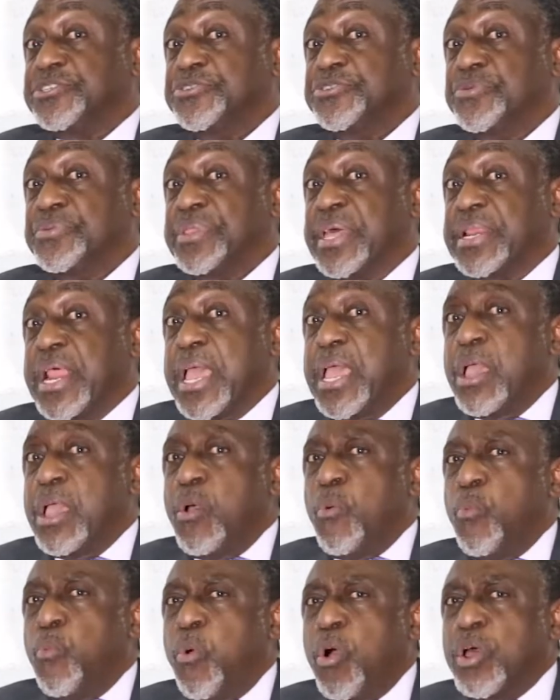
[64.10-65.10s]
to you that
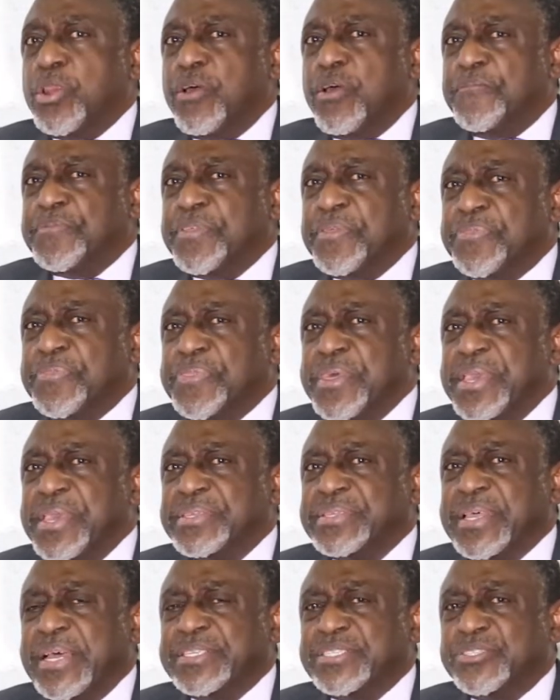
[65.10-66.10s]
one of the
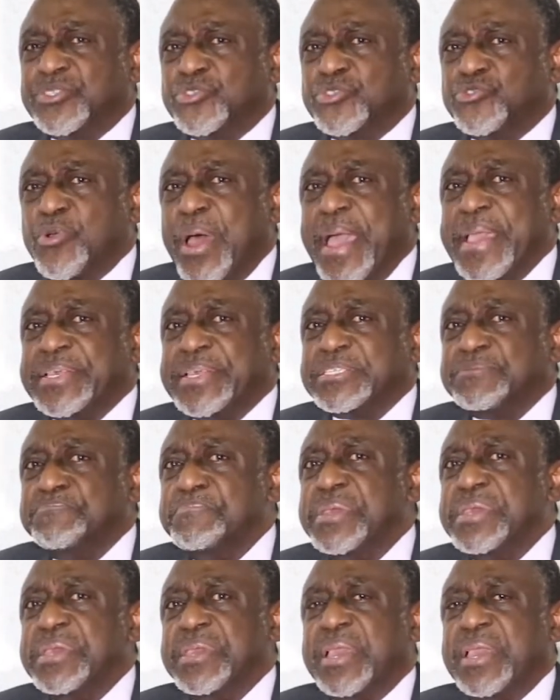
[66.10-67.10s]
things that strikes
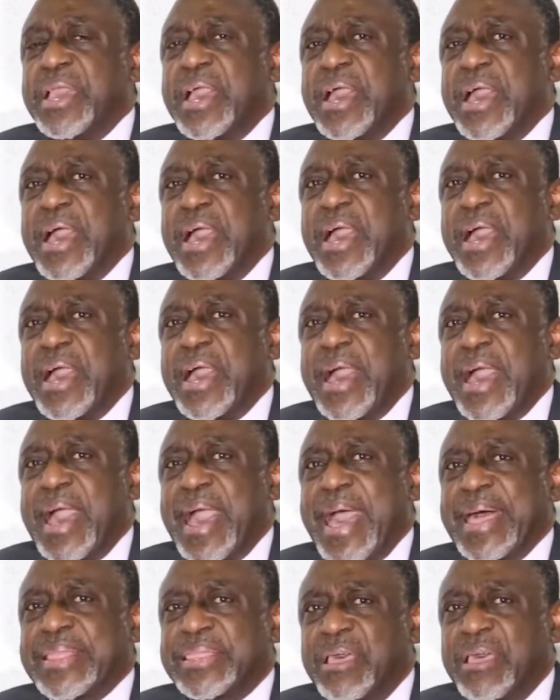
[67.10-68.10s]
me
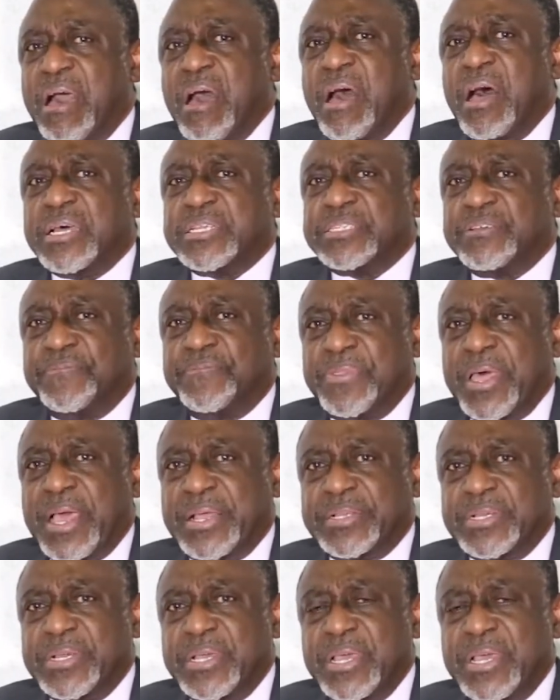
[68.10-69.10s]
at the heart of
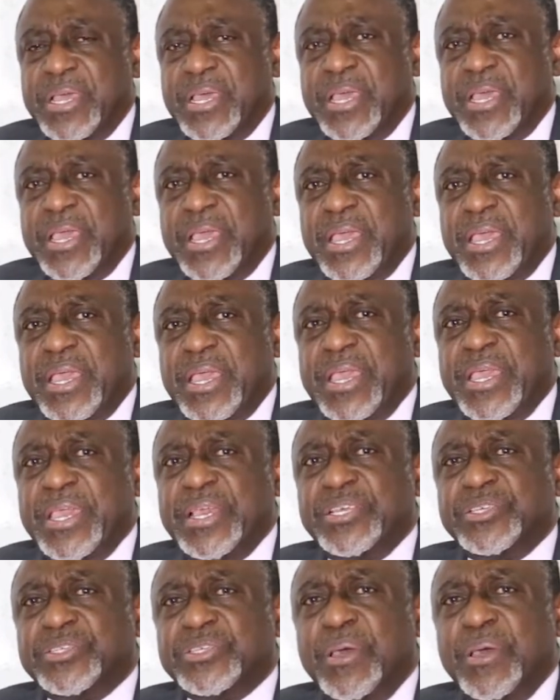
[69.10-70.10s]
that
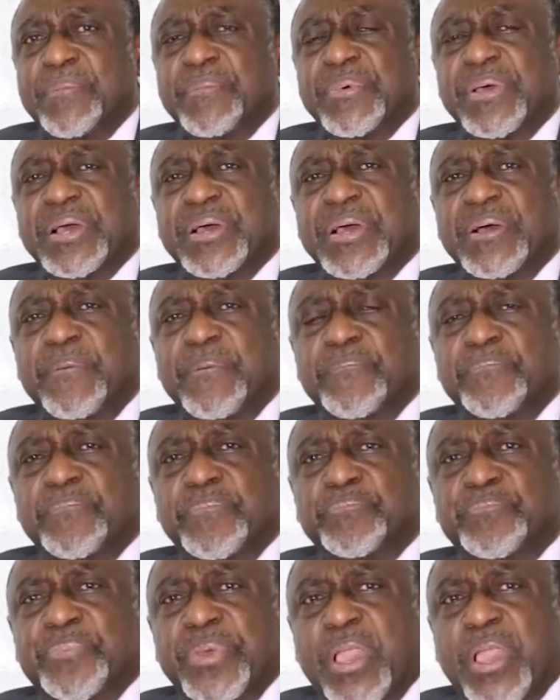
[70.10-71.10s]
is
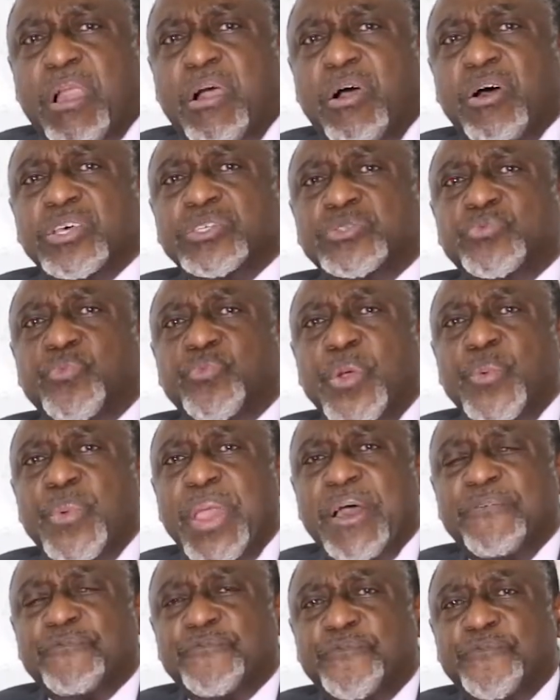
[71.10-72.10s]
because we
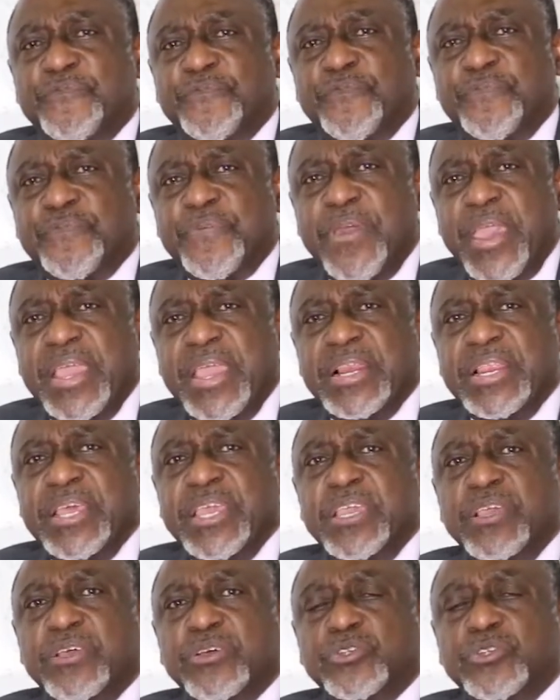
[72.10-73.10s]
were
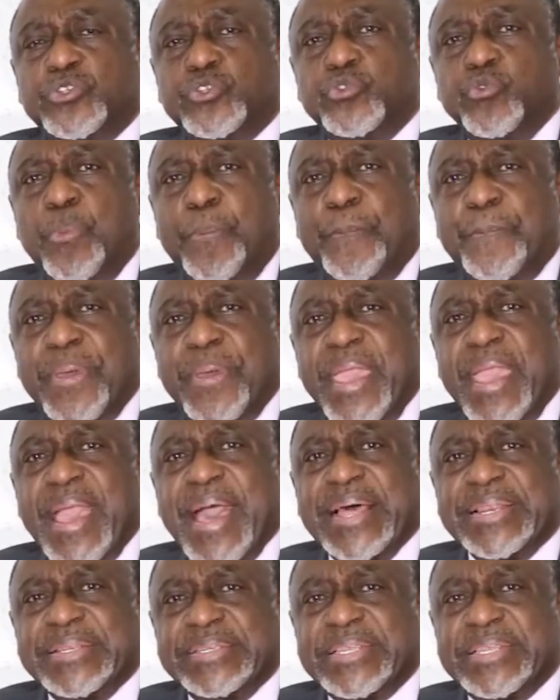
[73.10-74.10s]
failing to pay
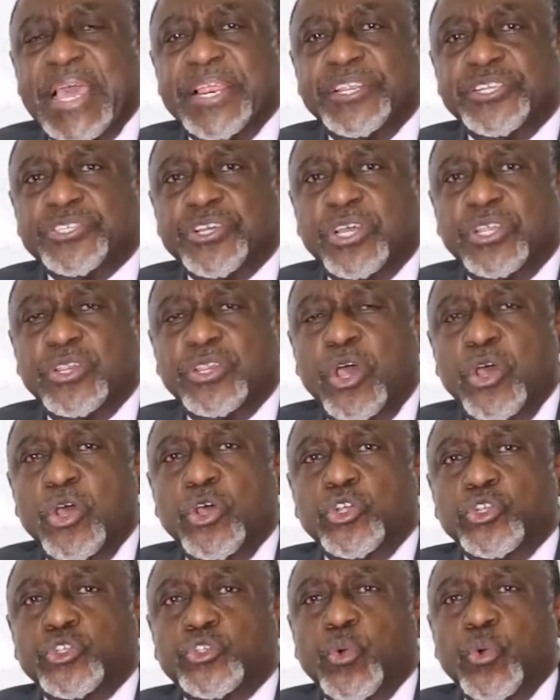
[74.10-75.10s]
attention
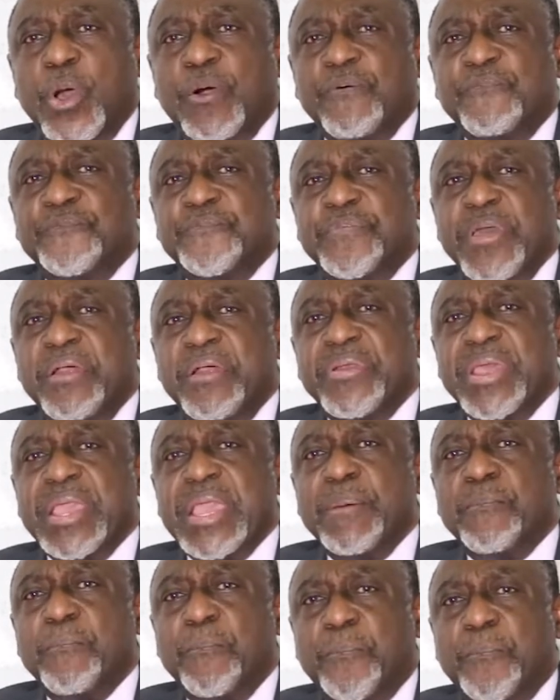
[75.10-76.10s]
to a
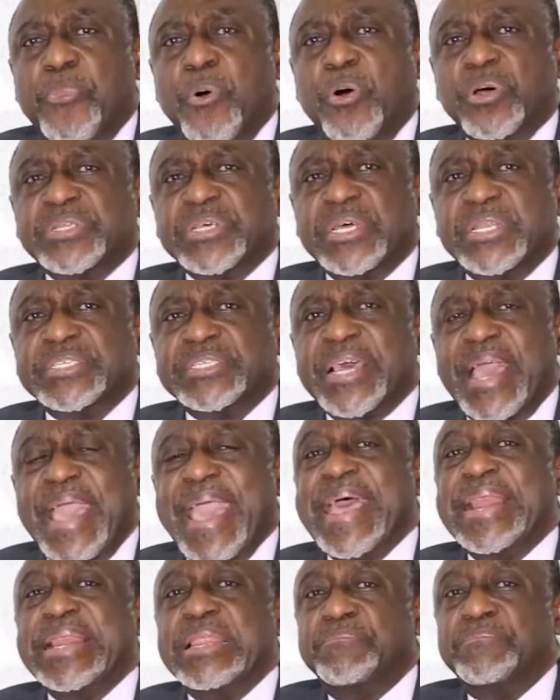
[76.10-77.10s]
very important
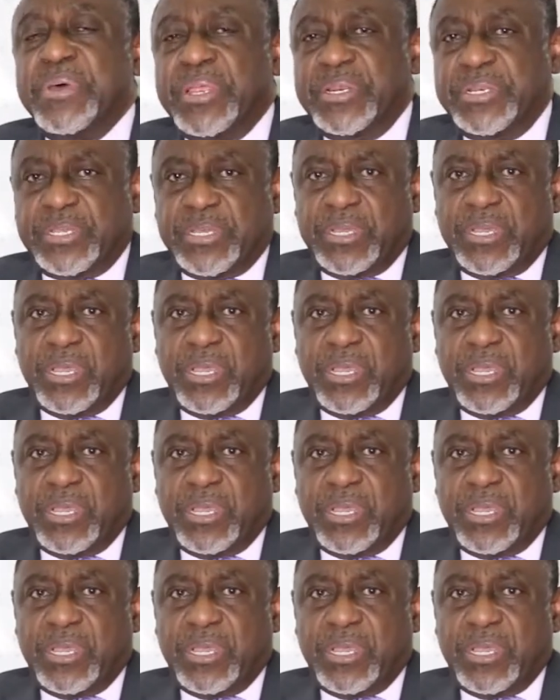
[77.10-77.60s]
element